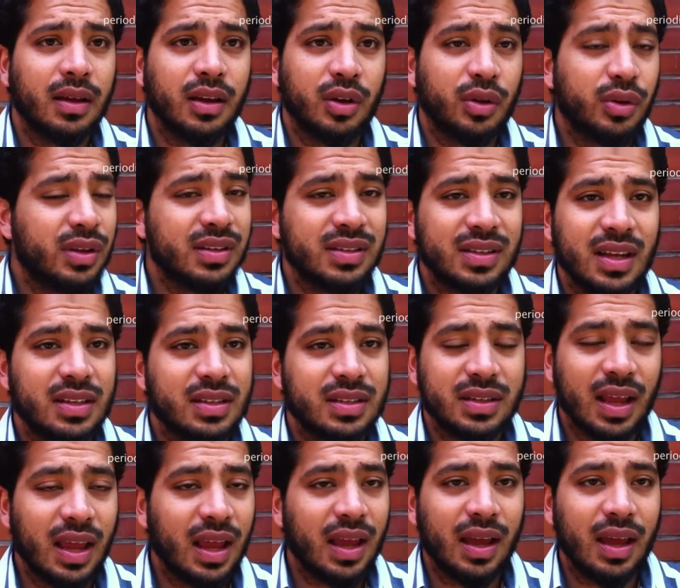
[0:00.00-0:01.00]
These
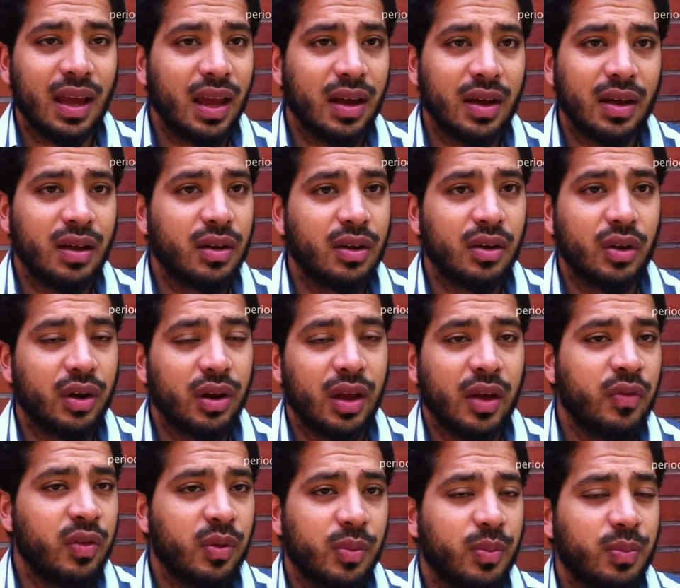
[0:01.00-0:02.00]
days,
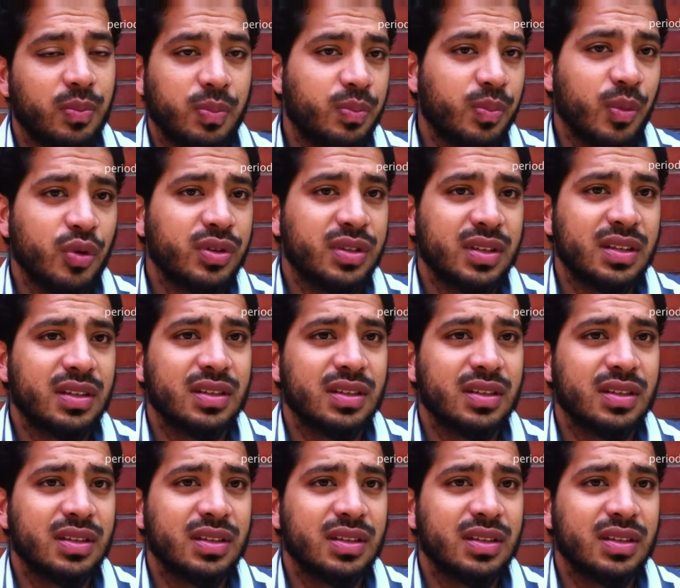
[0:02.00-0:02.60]
most